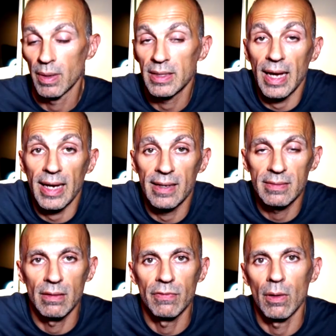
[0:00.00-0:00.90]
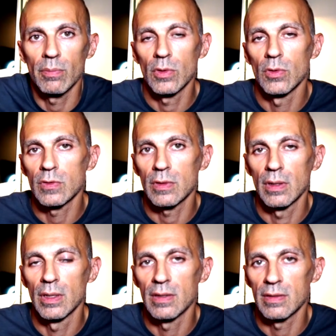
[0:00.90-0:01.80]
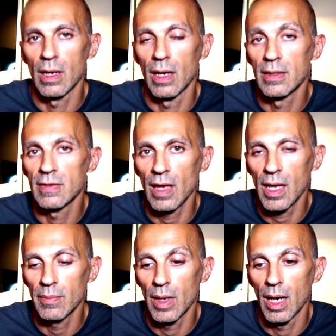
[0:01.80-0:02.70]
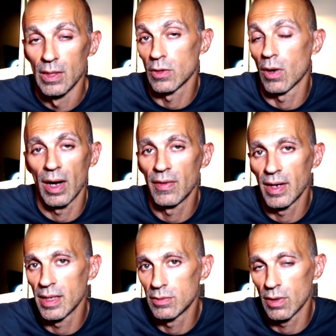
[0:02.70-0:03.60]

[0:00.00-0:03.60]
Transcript: I guess the foam used is the same, so I really don't